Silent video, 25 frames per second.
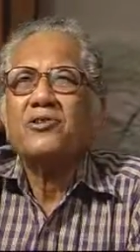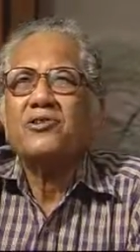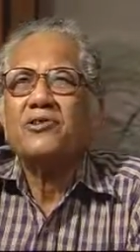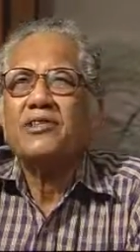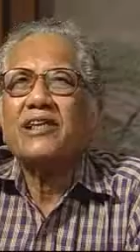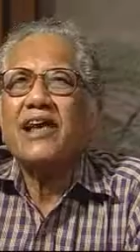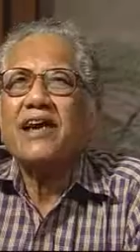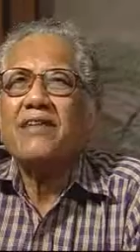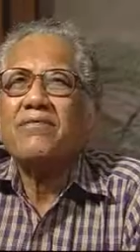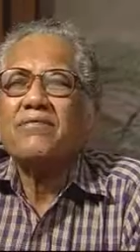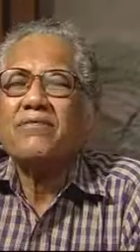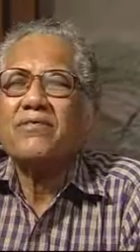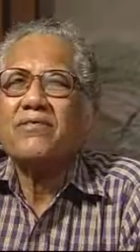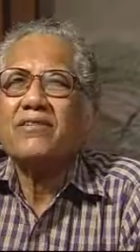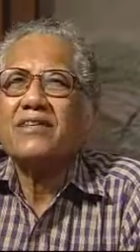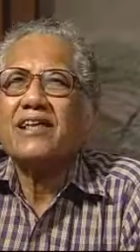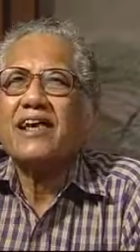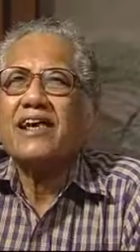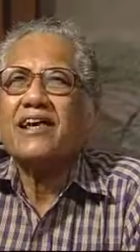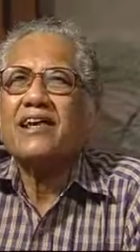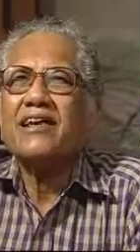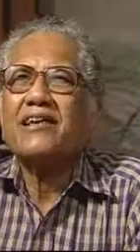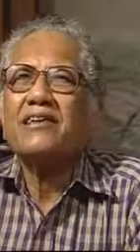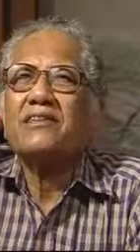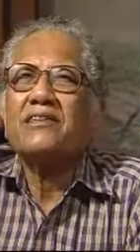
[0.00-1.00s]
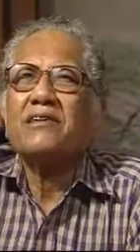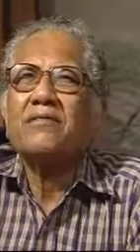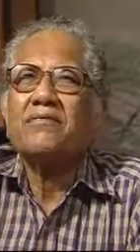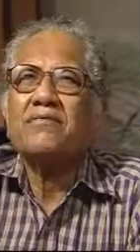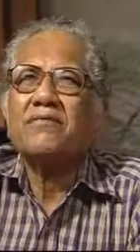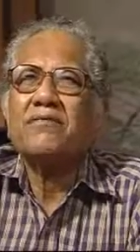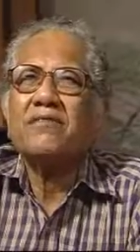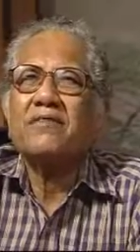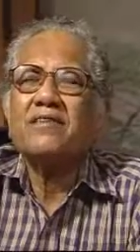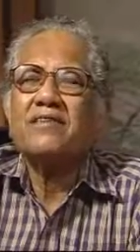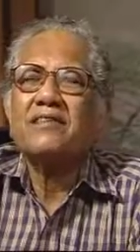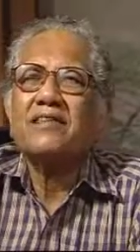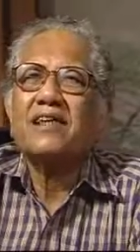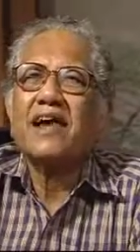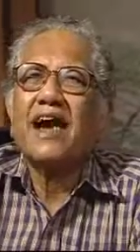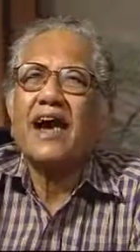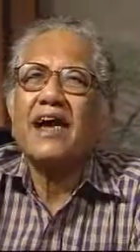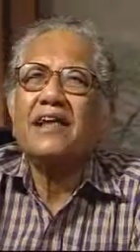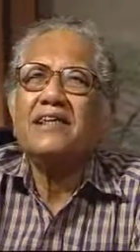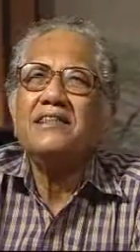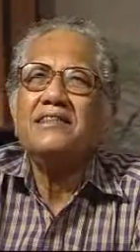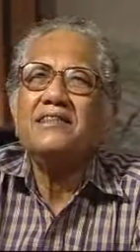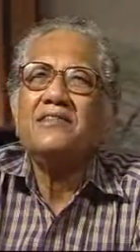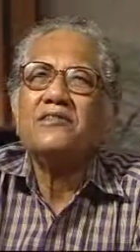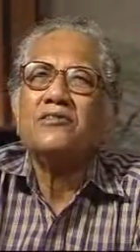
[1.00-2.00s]
So therefore, there are different
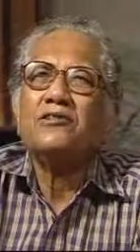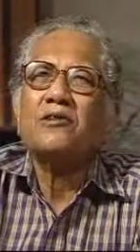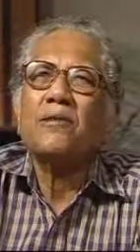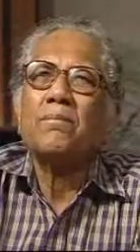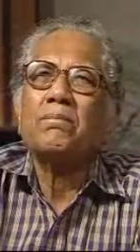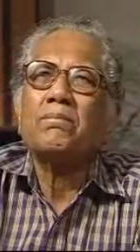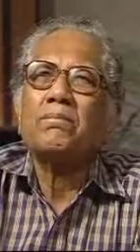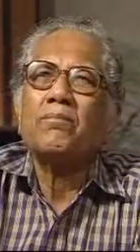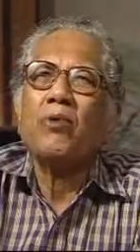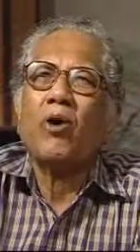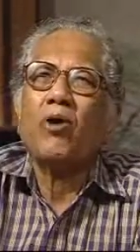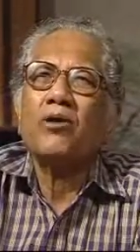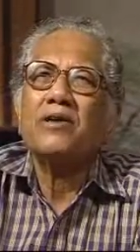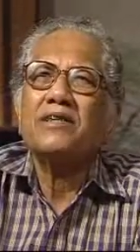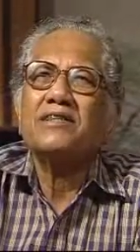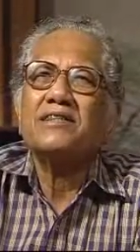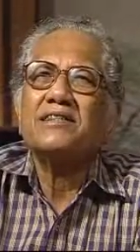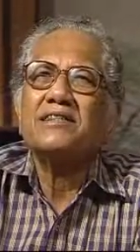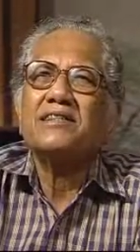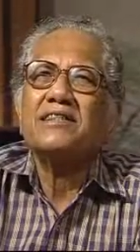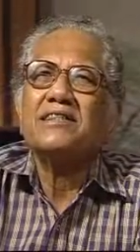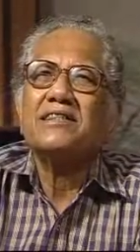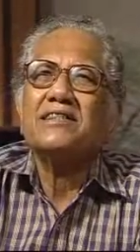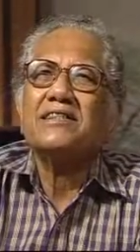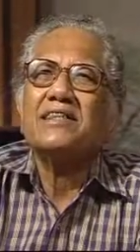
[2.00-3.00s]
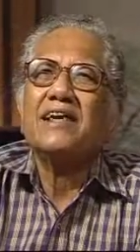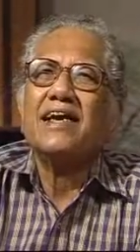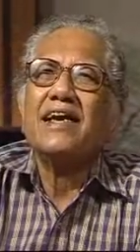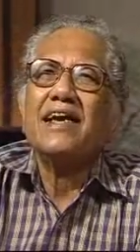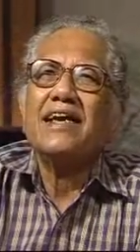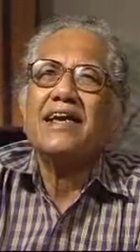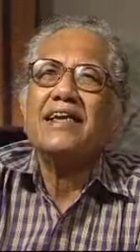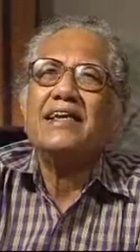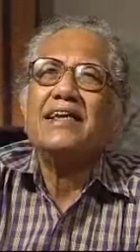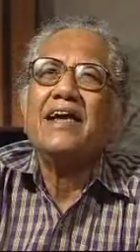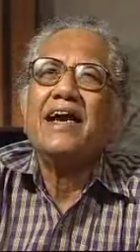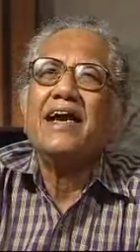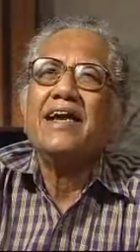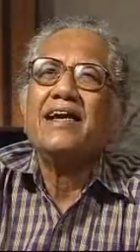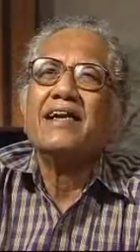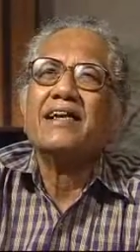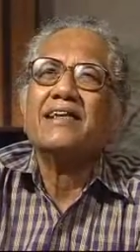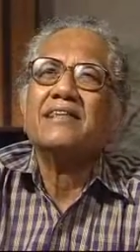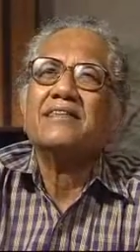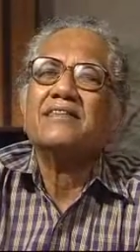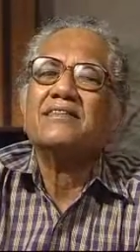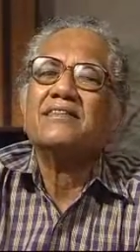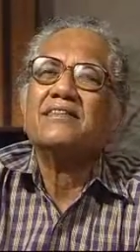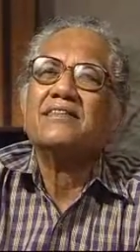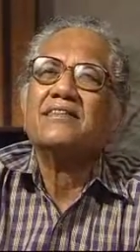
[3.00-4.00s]
kinds of policies
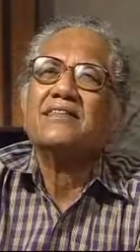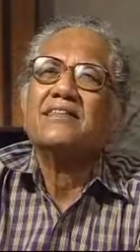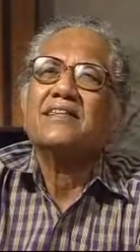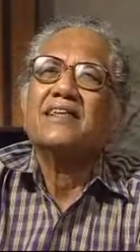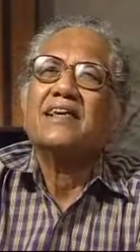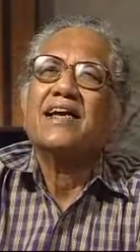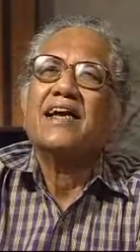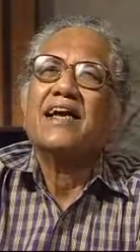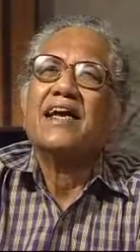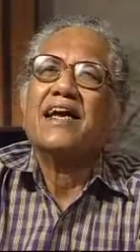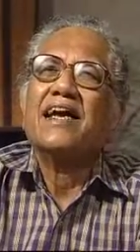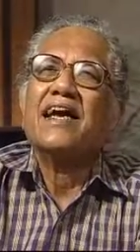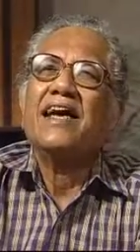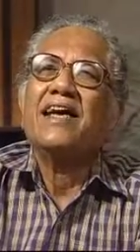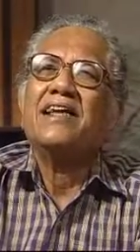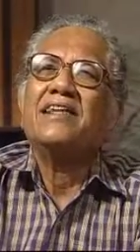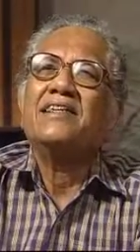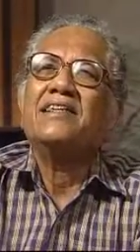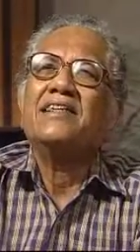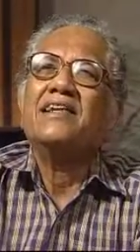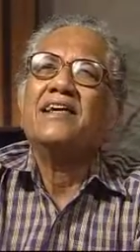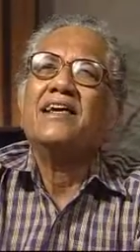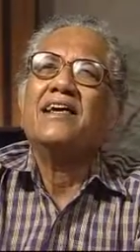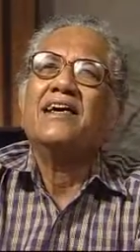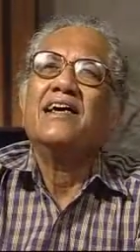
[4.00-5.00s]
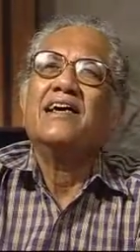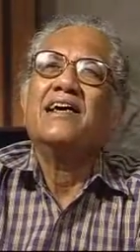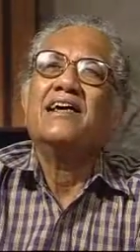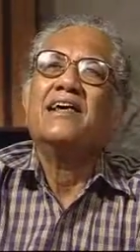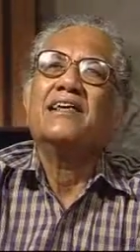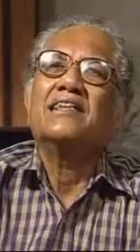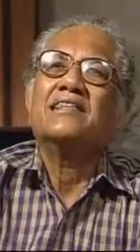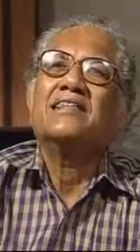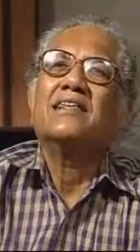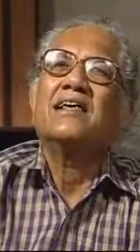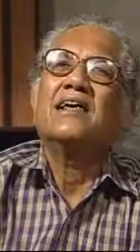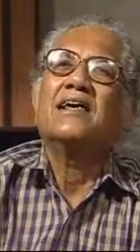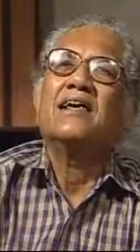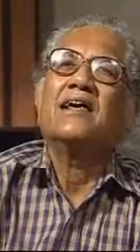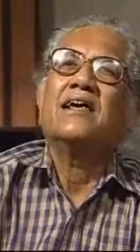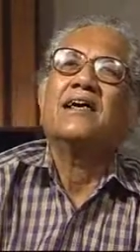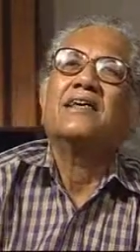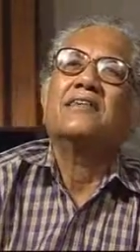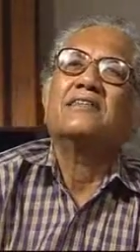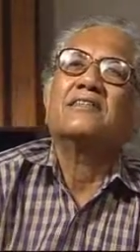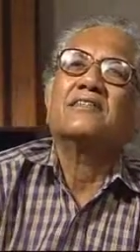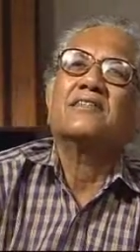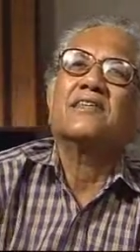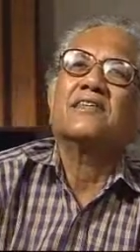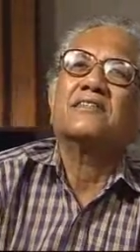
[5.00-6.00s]
inherent in
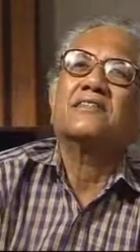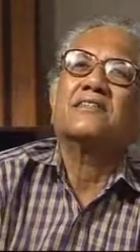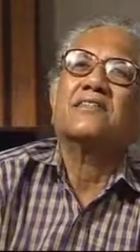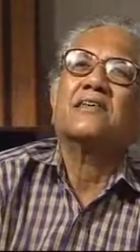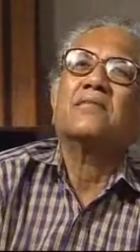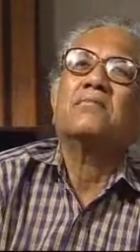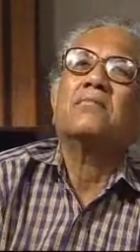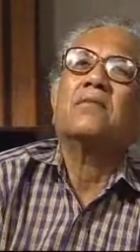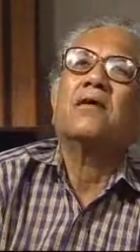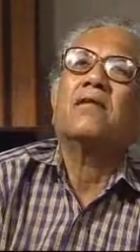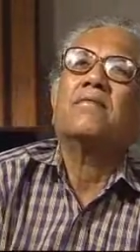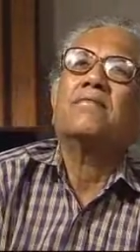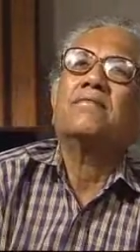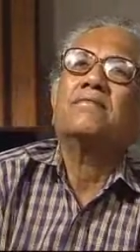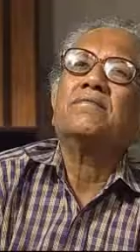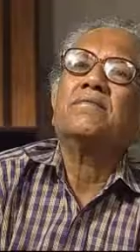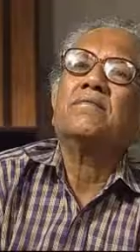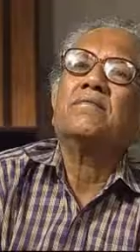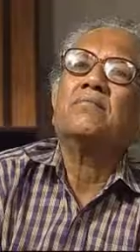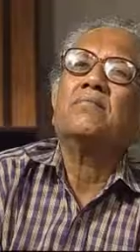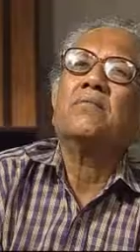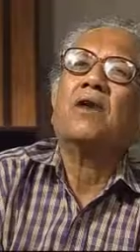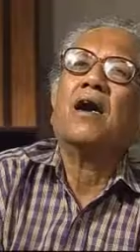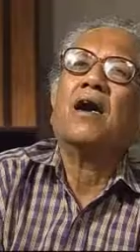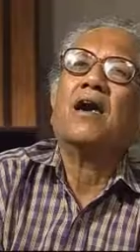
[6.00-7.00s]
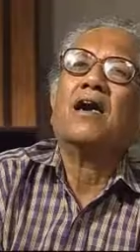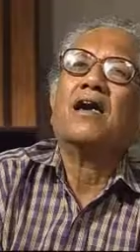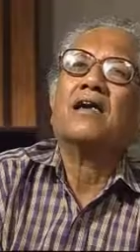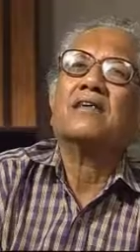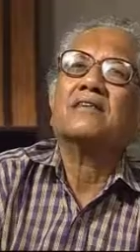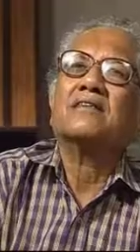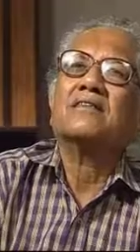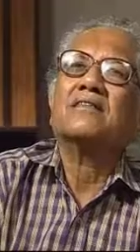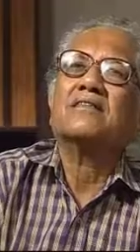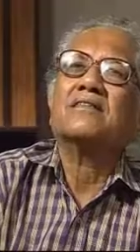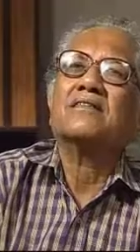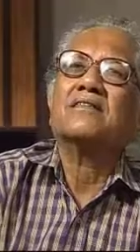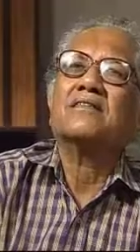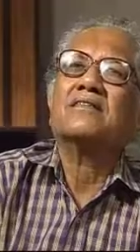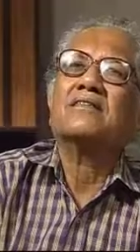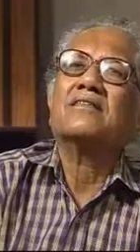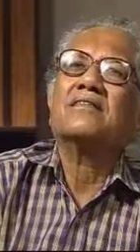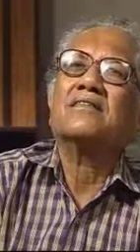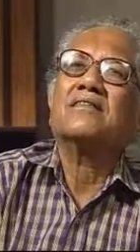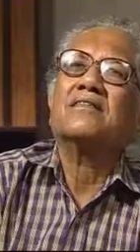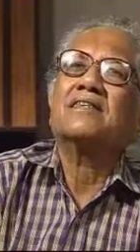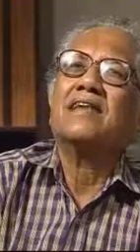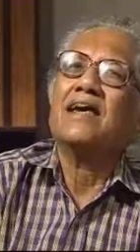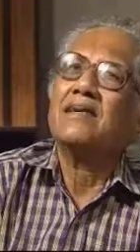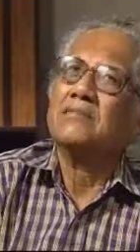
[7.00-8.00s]
the system of
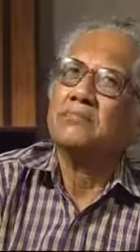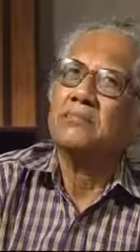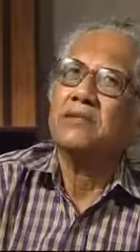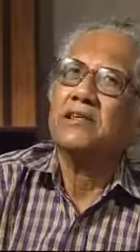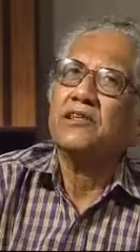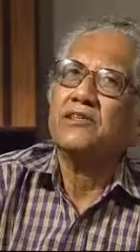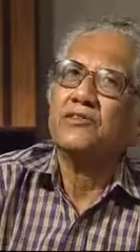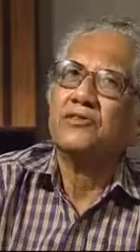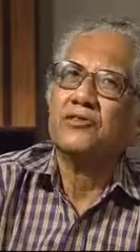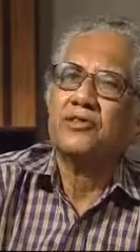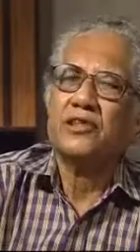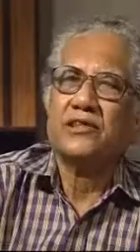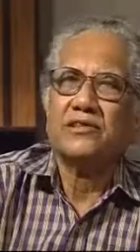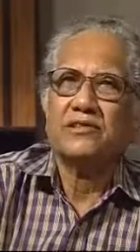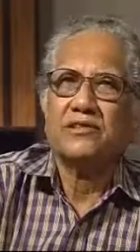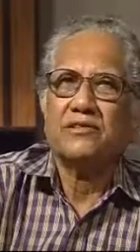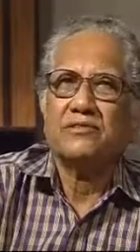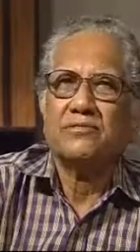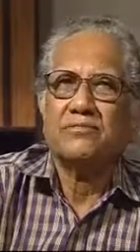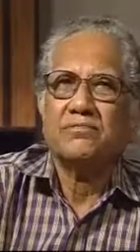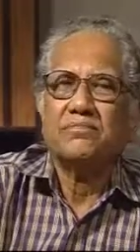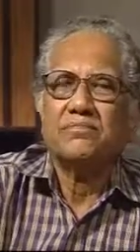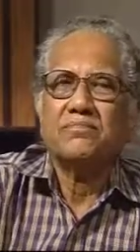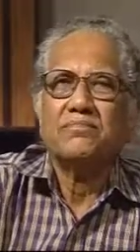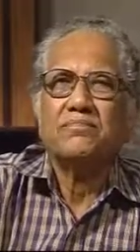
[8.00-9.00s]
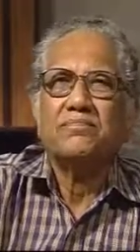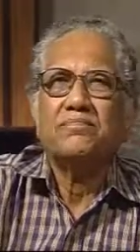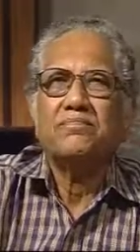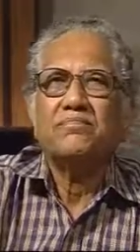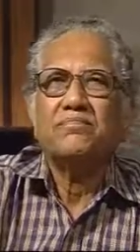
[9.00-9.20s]
Maharashtra's administration.